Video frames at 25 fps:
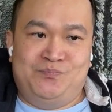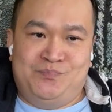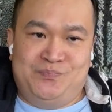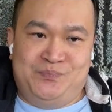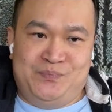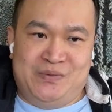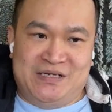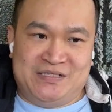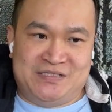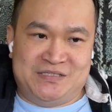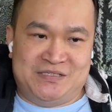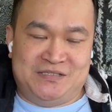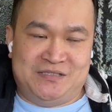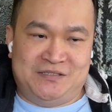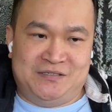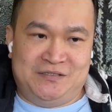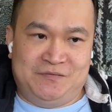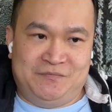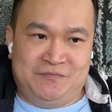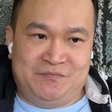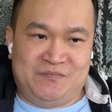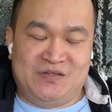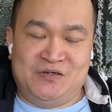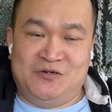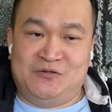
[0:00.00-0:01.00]
better
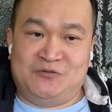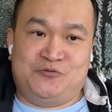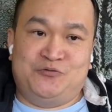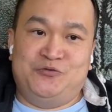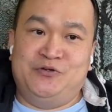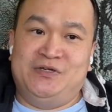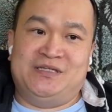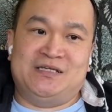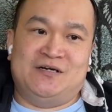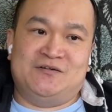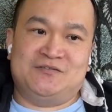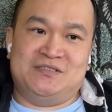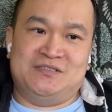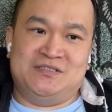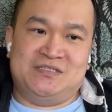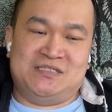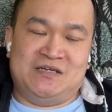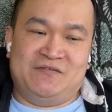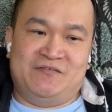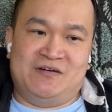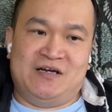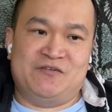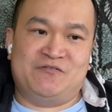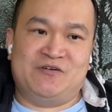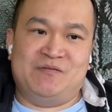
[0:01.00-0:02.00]
or
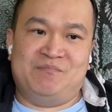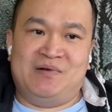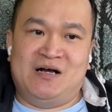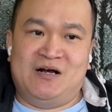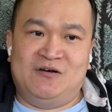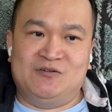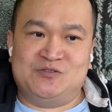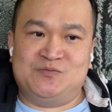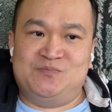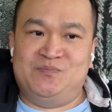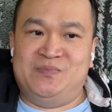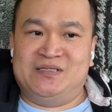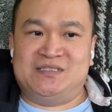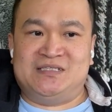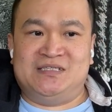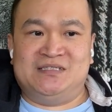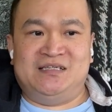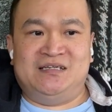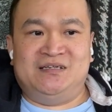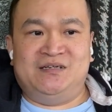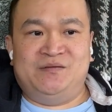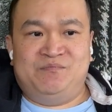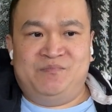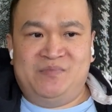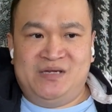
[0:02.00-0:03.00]
£3,700 better
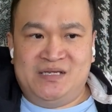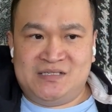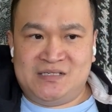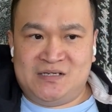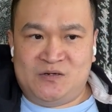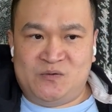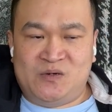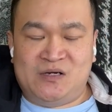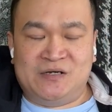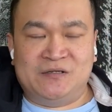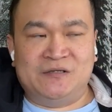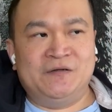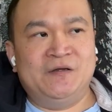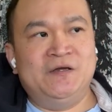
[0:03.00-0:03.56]
than the Meta one?